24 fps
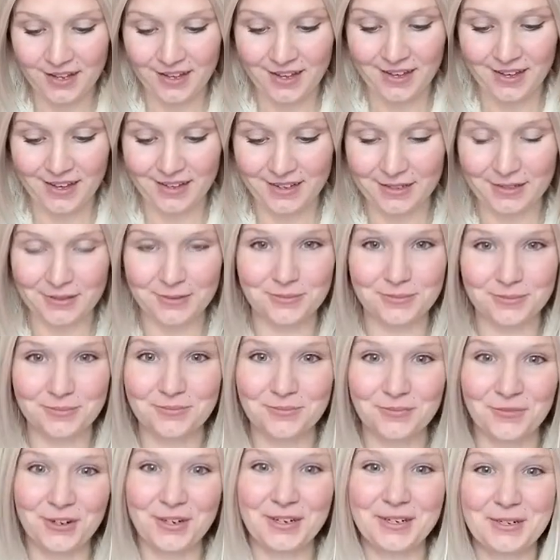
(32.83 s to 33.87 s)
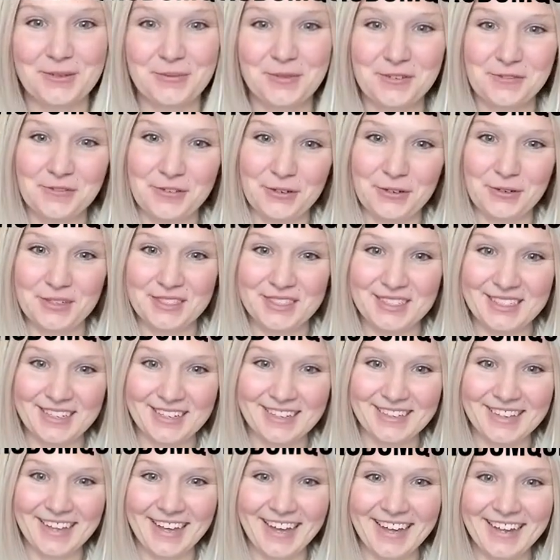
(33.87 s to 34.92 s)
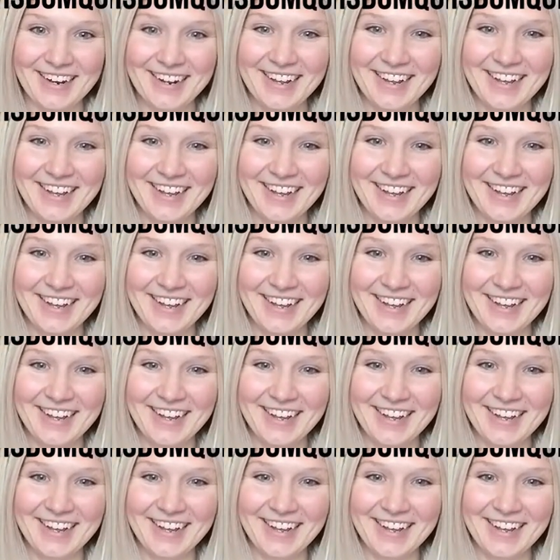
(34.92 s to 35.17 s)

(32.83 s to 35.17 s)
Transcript: um, we're going to be focusing on that.